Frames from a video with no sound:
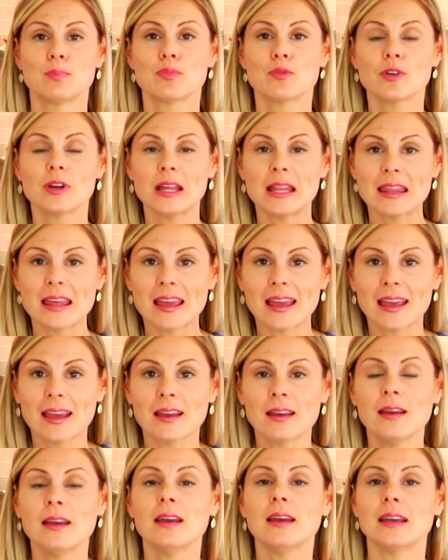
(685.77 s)

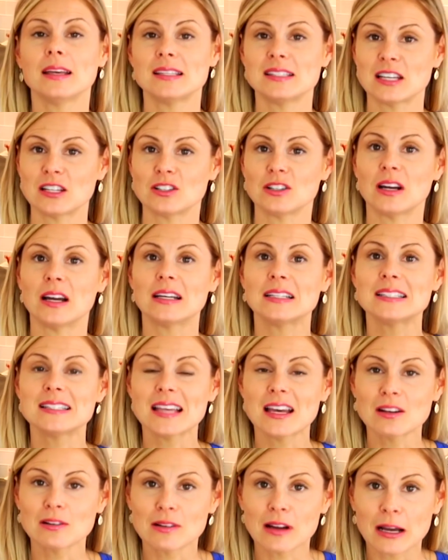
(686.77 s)
breathing,
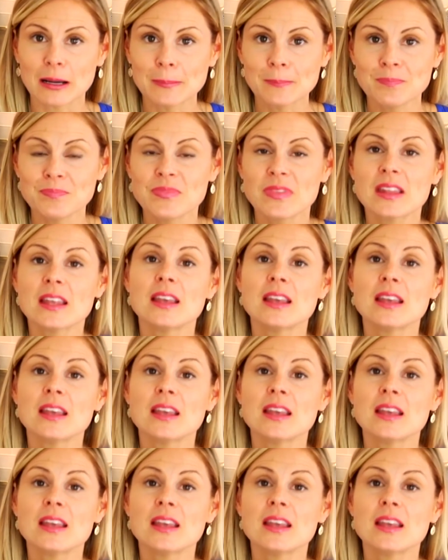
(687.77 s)
etc.,